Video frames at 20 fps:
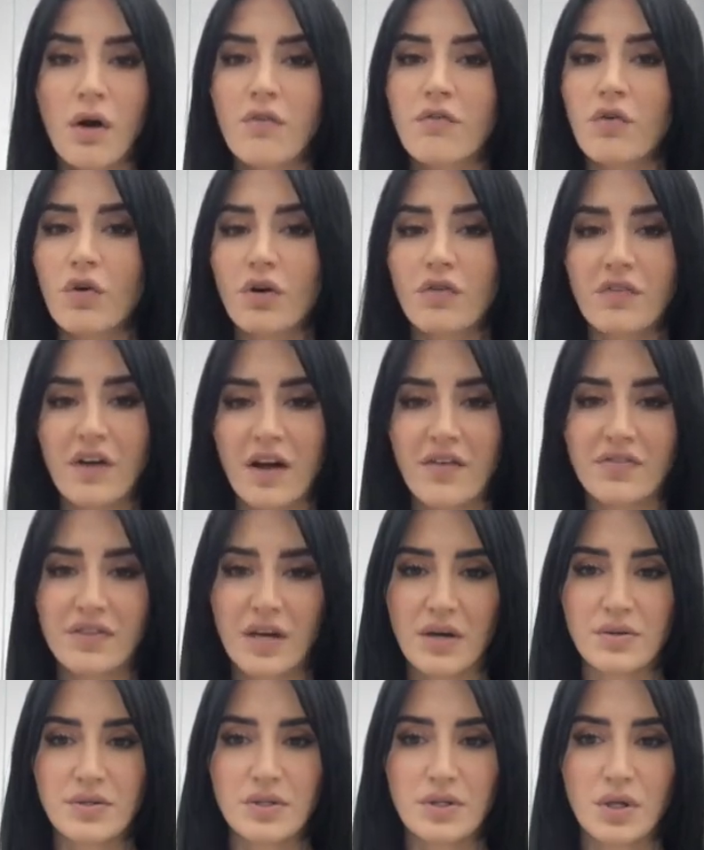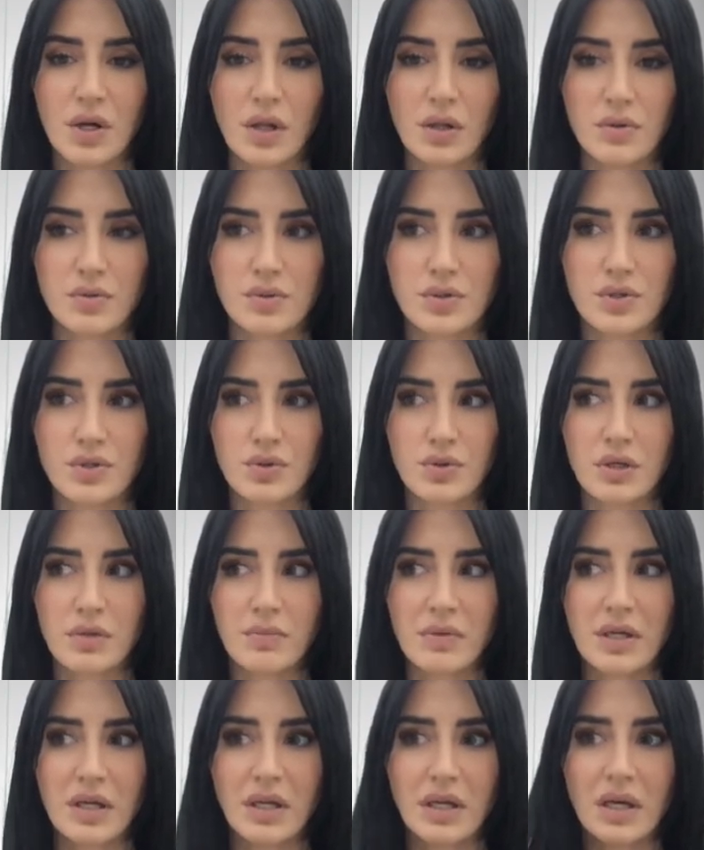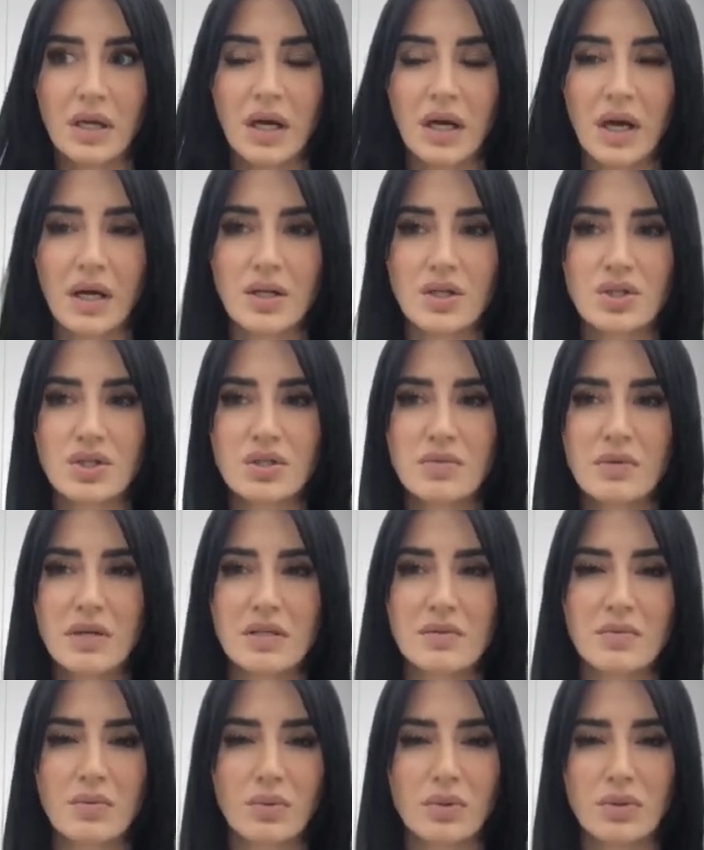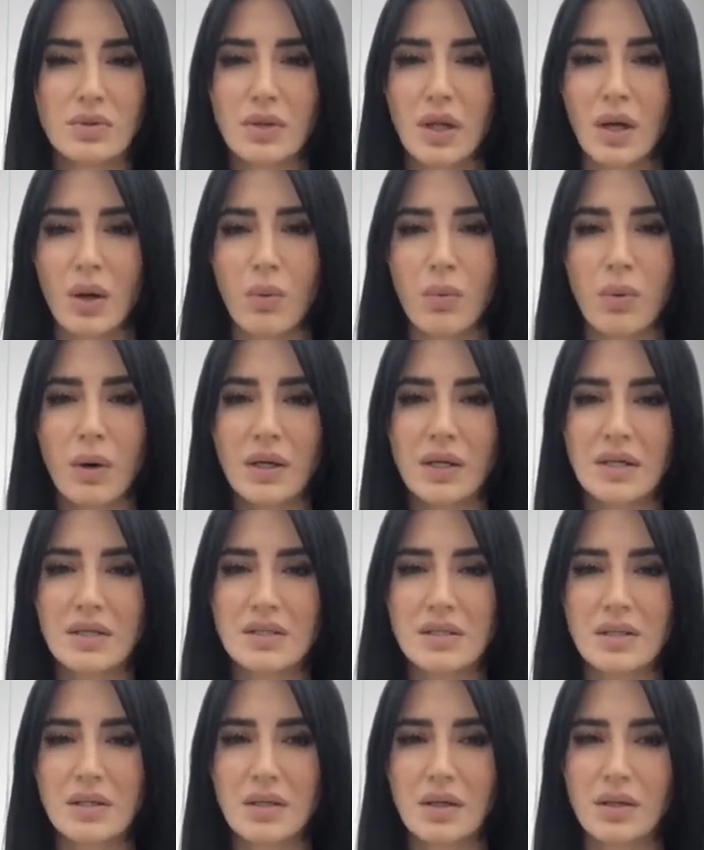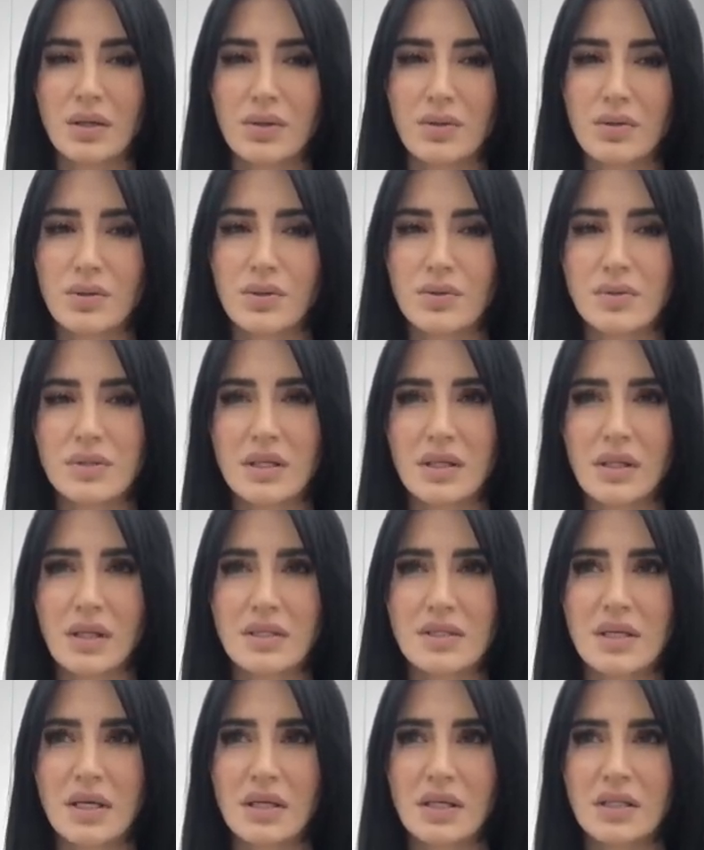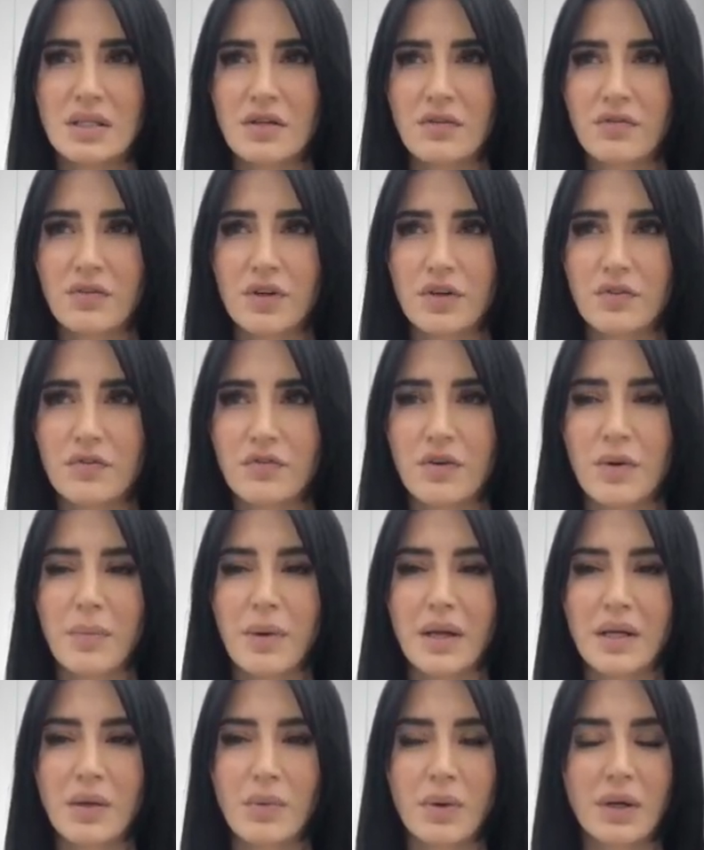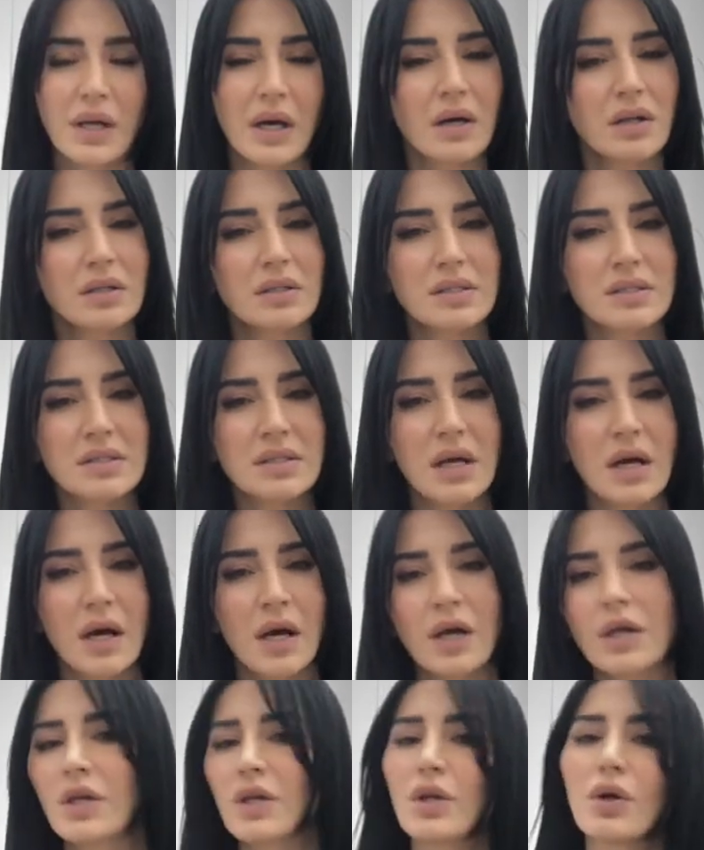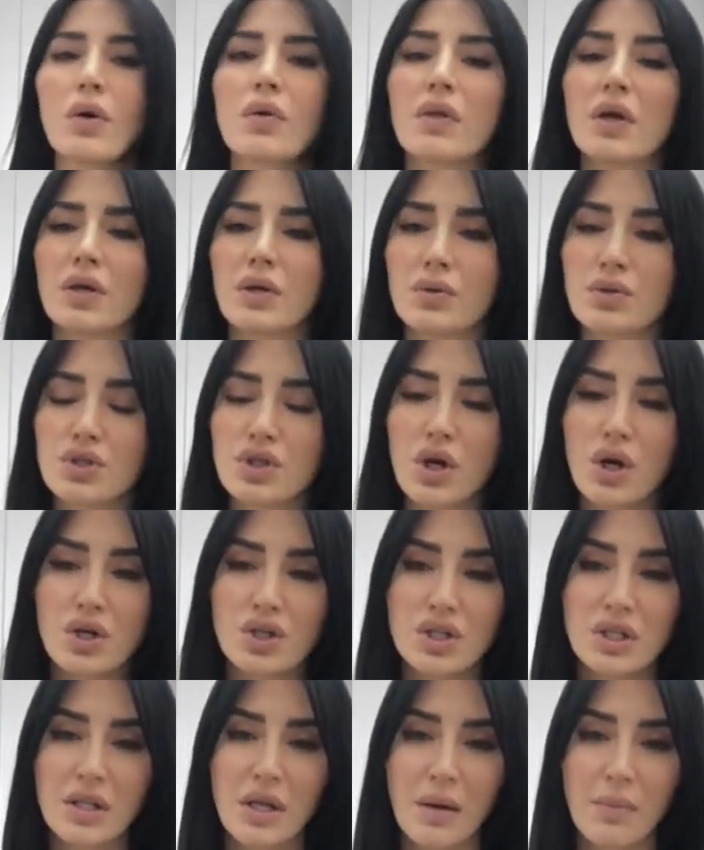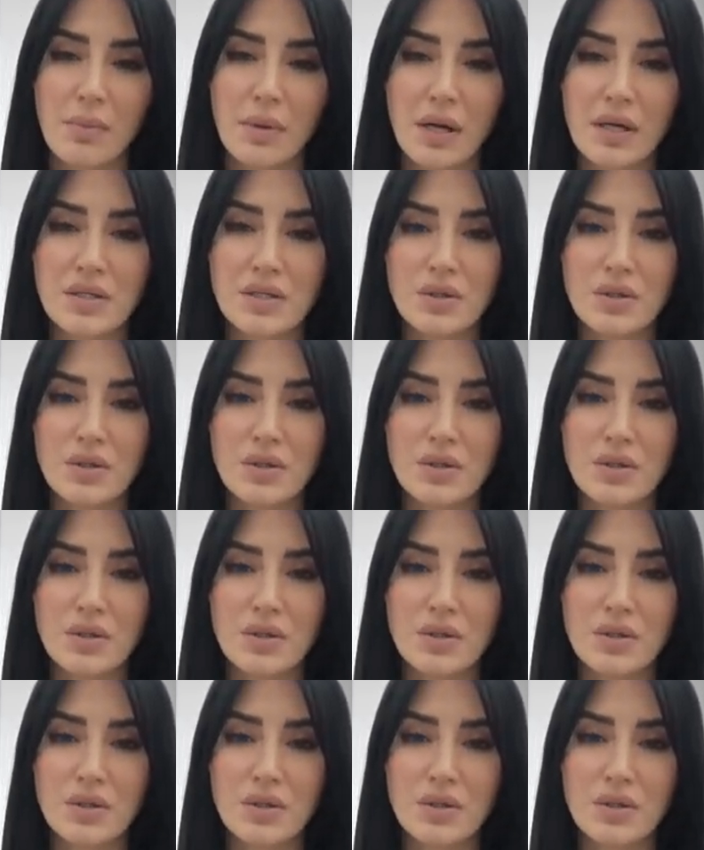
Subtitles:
$4,000 or $5,000 a treatment, and it kind of just makes me wonder, like, what is it that you're using that's any different from anyone else, you know, that you're charging that price?